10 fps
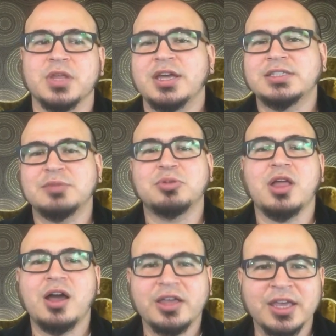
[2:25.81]
He said
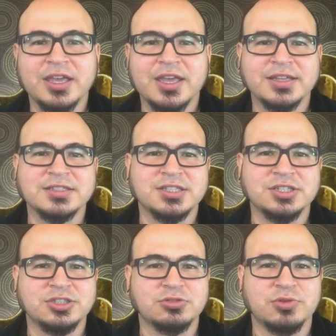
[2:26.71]
blocking is the
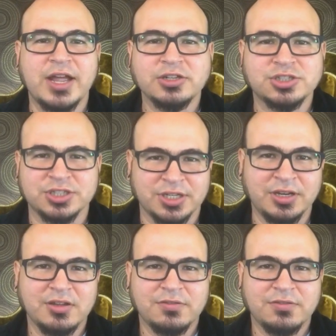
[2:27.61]
direction